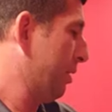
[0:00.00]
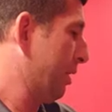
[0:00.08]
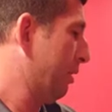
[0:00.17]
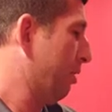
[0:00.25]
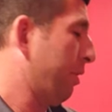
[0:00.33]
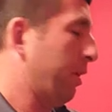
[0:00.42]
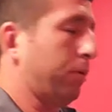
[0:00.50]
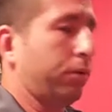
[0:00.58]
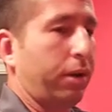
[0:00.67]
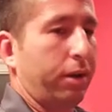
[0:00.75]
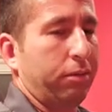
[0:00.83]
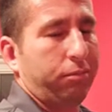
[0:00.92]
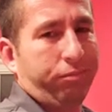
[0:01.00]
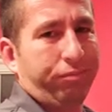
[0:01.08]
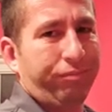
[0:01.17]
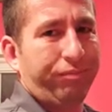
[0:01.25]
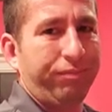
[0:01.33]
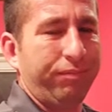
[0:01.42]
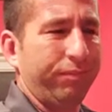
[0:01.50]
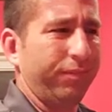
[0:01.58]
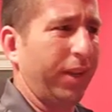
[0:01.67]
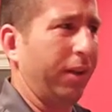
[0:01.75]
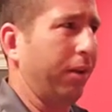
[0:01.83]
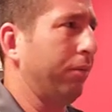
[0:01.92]
they thought I was like,
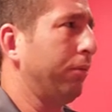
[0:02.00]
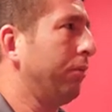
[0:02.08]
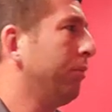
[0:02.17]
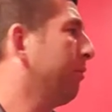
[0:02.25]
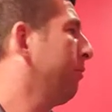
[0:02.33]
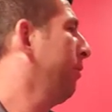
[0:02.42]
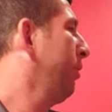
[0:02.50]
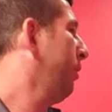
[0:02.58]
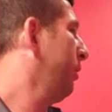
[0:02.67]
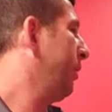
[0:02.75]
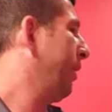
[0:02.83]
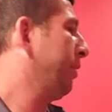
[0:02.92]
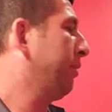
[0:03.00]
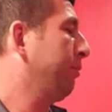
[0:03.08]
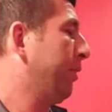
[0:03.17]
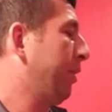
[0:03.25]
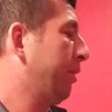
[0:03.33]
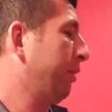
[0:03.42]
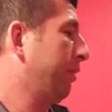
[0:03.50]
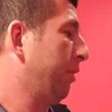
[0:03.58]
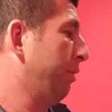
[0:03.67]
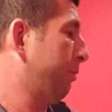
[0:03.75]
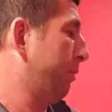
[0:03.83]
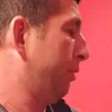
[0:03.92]
I don't know, taking some kind of
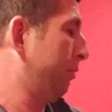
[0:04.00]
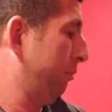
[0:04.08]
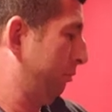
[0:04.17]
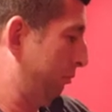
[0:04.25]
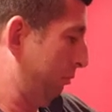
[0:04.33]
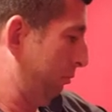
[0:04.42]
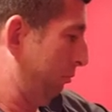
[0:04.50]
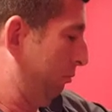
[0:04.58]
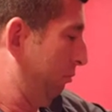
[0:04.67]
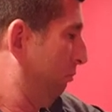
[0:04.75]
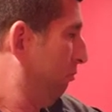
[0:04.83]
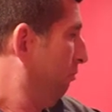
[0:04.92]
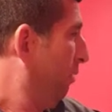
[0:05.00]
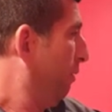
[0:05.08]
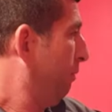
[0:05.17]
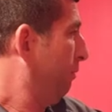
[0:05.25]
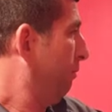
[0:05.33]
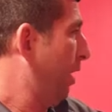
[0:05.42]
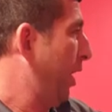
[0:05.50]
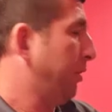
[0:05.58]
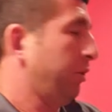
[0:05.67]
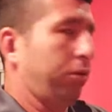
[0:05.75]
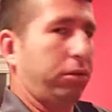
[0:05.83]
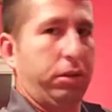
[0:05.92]
government
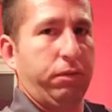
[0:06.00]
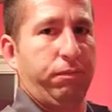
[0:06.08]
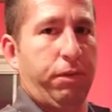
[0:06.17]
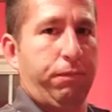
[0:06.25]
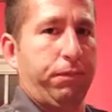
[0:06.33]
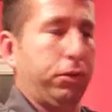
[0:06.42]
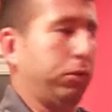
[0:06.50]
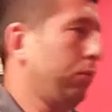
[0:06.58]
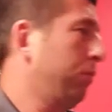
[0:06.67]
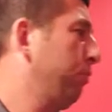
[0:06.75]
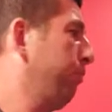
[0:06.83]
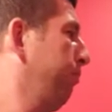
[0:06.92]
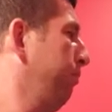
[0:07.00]
agency official